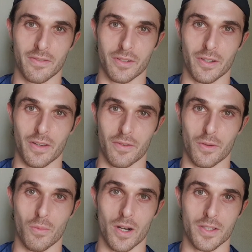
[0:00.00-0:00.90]
if
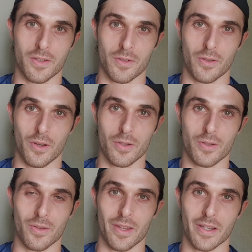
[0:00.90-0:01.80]
you wanted to do those
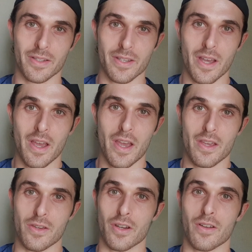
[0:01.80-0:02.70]
2 things.
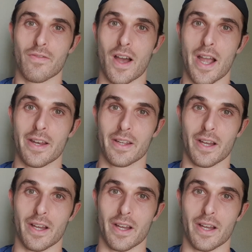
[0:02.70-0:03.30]
You're going to find